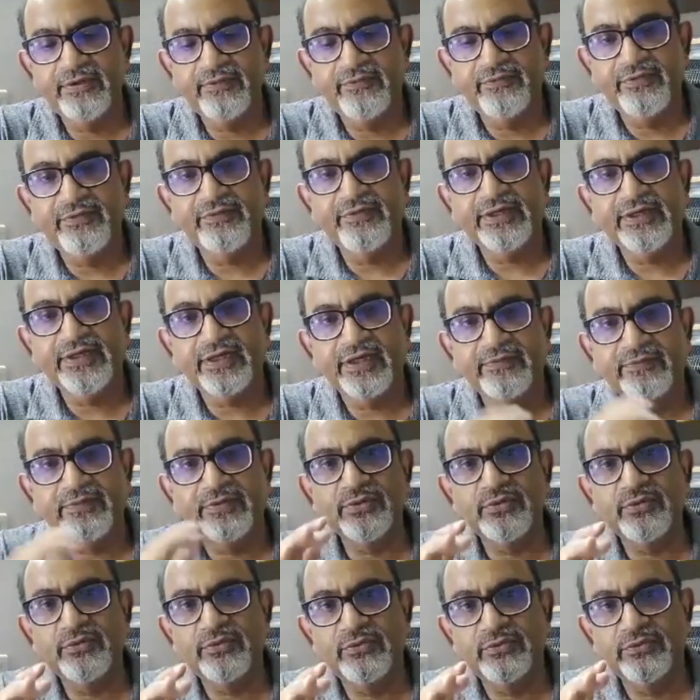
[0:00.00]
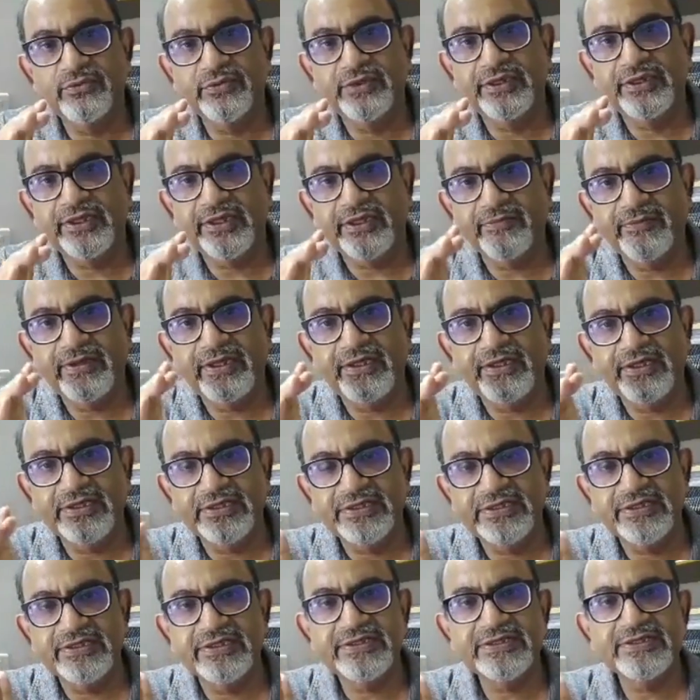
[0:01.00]
We will come to the
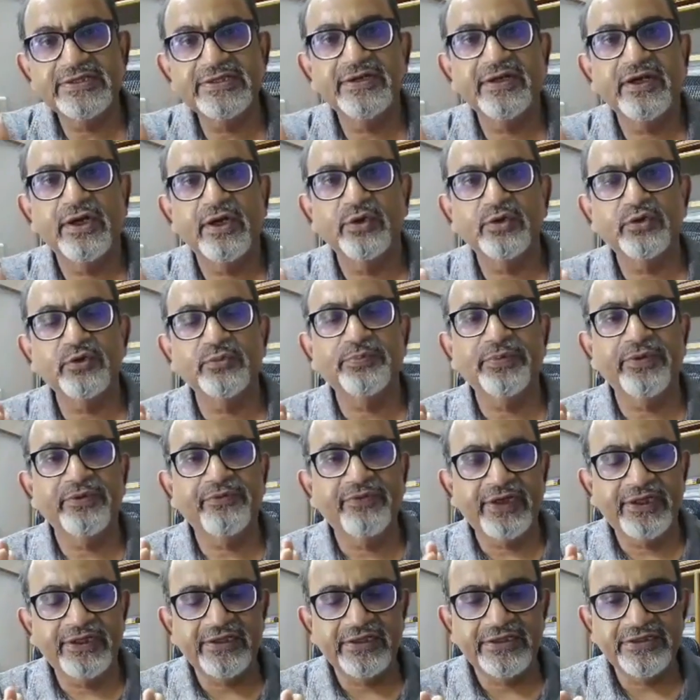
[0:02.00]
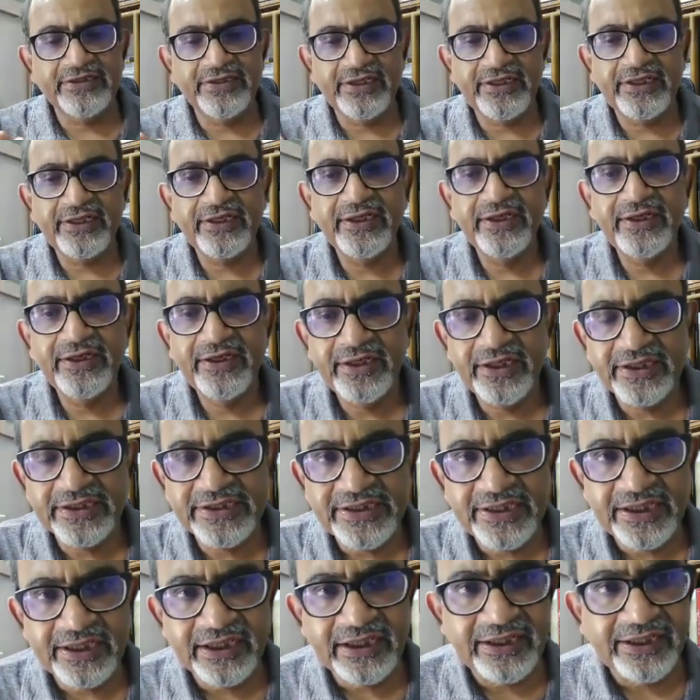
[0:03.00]
recommendations, how to prevent injury, a
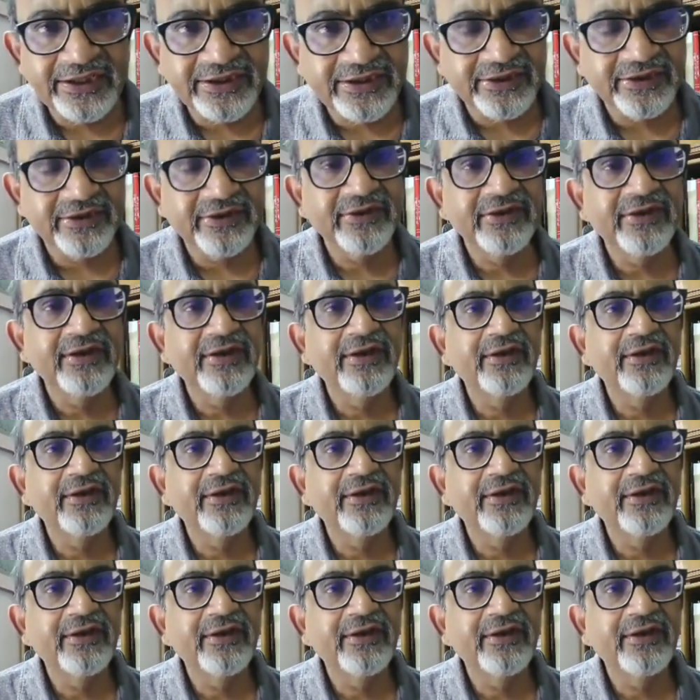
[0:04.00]
shade later.